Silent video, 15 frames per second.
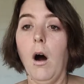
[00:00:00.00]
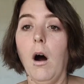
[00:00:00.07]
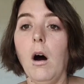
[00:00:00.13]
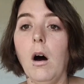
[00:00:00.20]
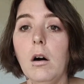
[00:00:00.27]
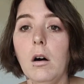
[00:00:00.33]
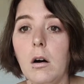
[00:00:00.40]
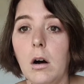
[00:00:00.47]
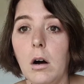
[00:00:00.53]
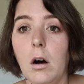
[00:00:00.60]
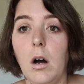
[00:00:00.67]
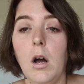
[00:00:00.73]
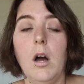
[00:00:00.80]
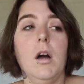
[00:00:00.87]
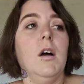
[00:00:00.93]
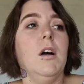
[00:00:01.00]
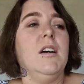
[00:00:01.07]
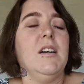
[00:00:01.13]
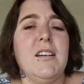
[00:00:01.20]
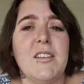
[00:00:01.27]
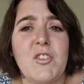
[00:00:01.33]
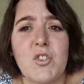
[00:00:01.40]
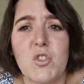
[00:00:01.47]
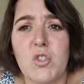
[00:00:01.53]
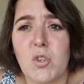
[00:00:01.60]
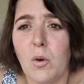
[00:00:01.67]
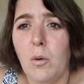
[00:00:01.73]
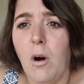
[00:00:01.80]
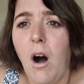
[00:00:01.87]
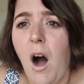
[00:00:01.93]
Oh, it's
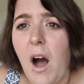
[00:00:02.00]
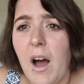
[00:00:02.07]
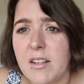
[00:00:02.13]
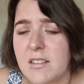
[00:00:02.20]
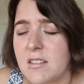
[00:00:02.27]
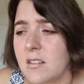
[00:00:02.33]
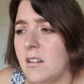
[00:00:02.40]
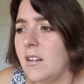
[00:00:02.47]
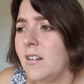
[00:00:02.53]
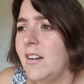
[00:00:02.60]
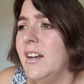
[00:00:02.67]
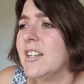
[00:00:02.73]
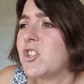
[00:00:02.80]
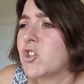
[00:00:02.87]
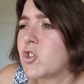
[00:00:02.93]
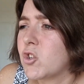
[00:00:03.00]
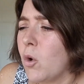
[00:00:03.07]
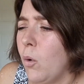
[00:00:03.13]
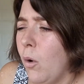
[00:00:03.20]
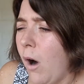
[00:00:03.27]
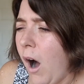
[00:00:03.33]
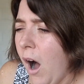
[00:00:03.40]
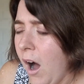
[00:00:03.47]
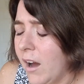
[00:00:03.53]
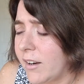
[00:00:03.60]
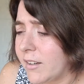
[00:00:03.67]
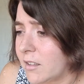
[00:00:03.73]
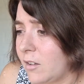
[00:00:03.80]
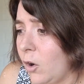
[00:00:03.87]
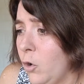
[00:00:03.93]
so hot. It's so
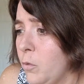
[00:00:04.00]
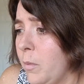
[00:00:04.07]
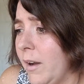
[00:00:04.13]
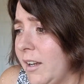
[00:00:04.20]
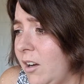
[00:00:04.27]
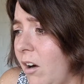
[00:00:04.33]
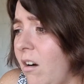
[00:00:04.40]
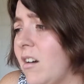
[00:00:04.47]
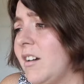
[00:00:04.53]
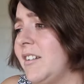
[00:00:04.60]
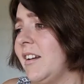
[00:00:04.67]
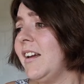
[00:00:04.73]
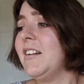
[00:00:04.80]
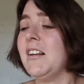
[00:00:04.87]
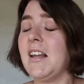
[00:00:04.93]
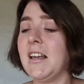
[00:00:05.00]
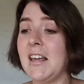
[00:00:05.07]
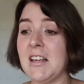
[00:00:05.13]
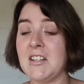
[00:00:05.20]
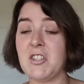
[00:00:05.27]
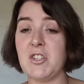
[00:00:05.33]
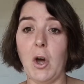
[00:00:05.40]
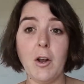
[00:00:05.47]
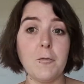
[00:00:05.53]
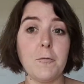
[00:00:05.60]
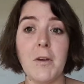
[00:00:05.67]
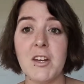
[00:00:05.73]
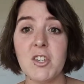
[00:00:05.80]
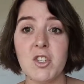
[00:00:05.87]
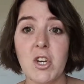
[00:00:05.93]
hot. Oh my God. And like, it's not
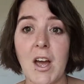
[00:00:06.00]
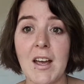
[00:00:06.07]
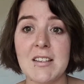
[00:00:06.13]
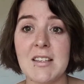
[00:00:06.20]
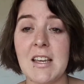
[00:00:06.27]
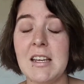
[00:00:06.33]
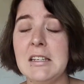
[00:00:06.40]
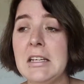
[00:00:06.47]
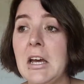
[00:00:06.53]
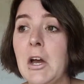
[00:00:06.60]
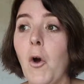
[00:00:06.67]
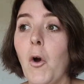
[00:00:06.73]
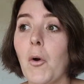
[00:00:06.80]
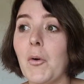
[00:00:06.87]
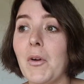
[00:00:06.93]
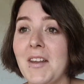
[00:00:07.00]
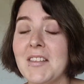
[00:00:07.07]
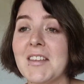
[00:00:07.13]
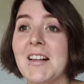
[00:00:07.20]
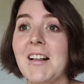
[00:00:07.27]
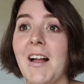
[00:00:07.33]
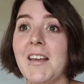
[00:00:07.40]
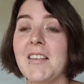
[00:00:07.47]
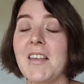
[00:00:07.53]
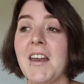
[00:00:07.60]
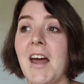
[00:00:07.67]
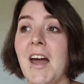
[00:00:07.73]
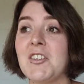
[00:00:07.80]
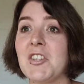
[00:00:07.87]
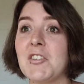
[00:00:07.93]
fetishizing or anything like
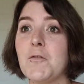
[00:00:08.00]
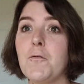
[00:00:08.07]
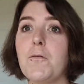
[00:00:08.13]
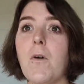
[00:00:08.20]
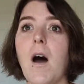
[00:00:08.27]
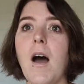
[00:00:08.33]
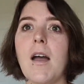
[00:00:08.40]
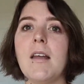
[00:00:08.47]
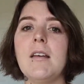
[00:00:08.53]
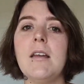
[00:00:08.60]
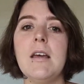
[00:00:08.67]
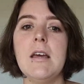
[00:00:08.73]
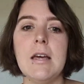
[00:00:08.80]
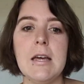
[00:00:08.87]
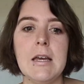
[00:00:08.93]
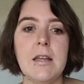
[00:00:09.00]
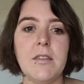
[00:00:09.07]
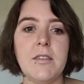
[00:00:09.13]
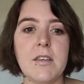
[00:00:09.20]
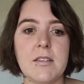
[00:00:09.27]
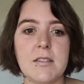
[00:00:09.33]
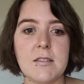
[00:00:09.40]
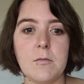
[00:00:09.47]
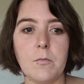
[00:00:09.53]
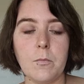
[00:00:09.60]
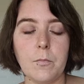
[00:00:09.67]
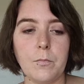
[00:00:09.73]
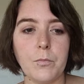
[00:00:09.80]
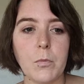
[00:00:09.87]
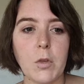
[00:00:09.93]
that. I just find this
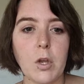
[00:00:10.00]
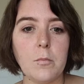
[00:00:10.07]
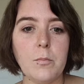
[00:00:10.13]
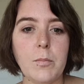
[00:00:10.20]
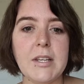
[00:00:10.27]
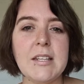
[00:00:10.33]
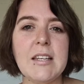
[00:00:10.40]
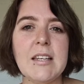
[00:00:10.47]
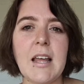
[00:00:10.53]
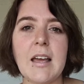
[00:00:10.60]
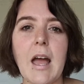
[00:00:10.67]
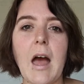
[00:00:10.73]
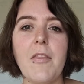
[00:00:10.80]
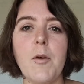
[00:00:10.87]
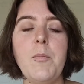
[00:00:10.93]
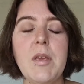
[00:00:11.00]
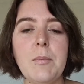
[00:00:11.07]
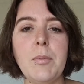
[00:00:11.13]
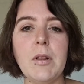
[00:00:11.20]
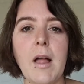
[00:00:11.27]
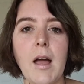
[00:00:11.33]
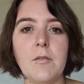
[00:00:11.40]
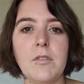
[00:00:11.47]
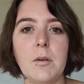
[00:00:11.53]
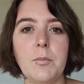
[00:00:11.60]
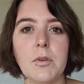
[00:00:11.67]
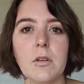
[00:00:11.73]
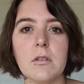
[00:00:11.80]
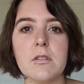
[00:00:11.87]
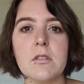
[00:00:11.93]
completely like, other people have
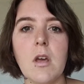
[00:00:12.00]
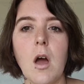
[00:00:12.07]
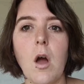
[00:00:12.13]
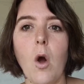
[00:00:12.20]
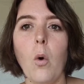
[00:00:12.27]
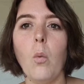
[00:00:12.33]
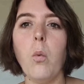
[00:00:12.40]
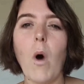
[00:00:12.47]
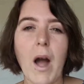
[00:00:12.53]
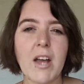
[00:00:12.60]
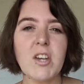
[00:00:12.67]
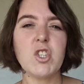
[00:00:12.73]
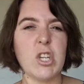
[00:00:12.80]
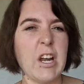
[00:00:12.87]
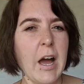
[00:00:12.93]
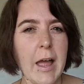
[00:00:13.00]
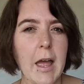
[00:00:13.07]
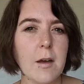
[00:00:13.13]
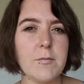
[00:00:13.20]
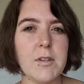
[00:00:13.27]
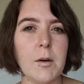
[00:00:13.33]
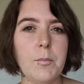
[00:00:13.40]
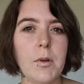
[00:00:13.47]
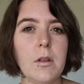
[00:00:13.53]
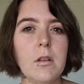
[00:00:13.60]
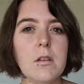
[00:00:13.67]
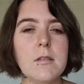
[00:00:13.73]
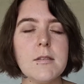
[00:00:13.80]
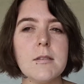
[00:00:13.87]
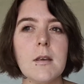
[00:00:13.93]
nipples. Why should I have
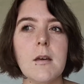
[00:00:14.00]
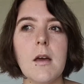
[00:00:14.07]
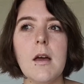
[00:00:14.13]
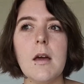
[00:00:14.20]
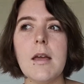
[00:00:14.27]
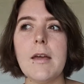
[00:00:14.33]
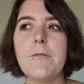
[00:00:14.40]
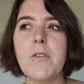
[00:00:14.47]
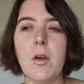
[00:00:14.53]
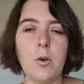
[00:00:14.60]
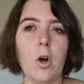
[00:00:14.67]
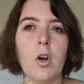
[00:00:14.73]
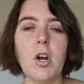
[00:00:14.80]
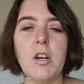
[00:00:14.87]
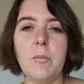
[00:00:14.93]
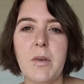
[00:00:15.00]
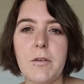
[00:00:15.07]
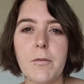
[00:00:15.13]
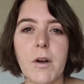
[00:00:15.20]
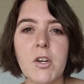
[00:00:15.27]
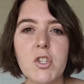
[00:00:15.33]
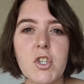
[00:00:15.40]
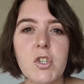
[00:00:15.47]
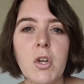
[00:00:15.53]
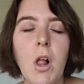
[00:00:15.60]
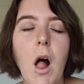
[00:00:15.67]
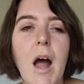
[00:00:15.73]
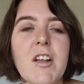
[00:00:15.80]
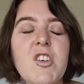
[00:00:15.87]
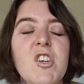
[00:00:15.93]
nipples if they're not going to be
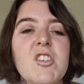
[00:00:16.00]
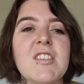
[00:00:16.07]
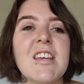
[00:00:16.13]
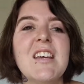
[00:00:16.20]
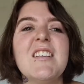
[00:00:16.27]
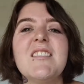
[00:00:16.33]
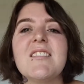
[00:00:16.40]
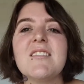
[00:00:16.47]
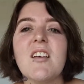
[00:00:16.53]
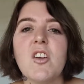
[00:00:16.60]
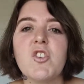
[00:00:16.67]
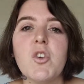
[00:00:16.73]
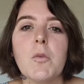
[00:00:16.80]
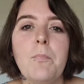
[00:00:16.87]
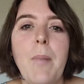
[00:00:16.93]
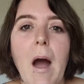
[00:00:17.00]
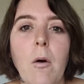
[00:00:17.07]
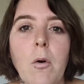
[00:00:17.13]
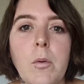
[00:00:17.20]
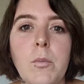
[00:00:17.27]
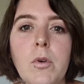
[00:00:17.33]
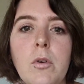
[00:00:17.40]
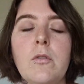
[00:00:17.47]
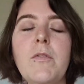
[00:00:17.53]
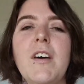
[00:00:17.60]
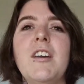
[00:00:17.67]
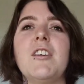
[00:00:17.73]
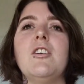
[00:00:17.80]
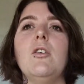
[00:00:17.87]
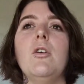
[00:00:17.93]
functional? I just think it's such a power move
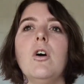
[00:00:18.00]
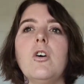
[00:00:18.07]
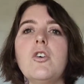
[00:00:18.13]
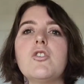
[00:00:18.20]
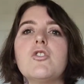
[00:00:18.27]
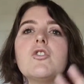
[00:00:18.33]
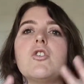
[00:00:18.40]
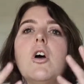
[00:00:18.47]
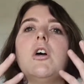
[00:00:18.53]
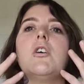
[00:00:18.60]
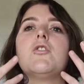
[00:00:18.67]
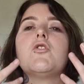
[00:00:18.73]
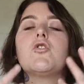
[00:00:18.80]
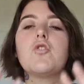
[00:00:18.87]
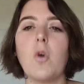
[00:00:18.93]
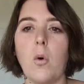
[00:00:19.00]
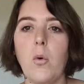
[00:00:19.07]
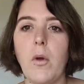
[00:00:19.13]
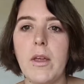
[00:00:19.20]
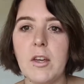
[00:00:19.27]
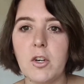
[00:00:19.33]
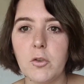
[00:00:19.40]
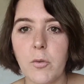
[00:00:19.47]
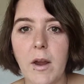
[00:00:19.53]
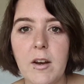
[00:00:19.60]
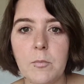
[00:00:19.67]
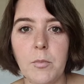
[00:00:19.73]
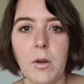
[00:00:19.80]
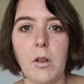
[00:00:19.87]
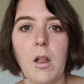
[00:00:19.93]
and it looks so
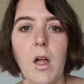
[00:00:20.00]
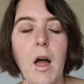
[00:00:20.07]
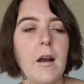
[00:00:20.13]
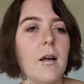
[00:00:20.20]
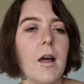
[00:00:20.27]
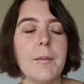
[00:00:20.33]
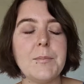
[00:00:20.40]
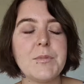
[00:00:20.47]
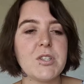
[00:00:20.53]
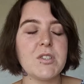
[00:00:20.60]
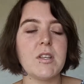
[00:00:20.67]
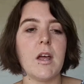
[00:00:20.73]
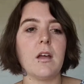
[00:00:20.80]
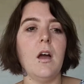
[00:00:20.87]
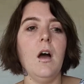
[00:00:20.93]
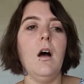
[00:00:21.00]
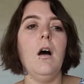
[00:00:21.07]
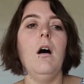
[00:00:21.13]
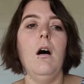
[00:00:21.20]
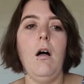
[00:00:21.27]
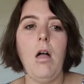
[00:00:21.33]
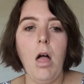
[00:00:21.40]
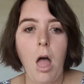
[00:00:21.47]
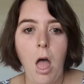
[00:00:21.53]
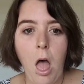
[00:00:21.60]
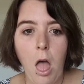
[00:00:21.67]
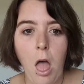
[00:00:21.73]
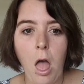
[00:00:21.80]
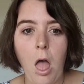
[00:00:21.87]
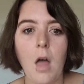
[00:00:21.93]
incredible. And I'm just like,
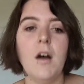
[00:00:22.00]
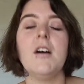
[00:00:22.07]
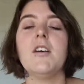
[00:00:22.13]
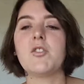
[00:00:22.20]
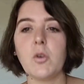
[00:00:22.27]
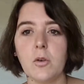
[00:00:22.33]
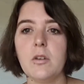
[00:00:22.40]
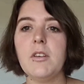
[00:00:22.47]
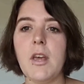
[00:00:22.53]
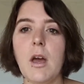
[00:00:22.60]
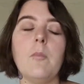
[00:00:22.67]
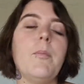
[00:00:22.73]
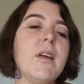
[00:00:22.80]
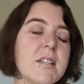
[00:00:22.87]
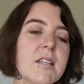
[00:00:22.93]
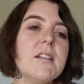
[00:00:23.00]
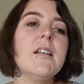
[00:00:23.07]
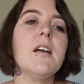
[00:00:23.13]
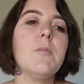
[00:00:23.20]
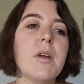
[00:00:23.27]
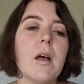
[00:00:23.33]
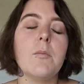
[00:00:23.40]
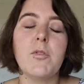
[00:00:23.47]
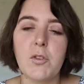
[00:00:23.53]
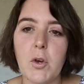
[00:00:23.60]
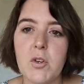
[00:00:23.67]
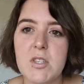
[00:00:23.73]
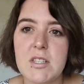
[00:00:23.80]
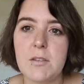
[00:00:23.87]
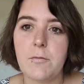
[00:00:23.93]
so yeah, basically I become
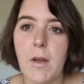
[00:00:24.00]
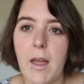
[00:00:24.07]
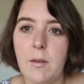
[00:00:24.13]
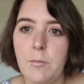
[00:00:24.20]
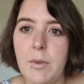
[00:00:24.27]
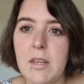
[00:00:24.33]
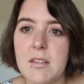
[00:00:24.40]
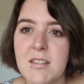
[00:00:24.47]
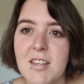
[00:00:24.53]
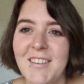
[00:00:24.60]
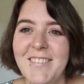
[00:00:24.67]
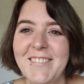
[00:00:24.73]
thirsty for NBs.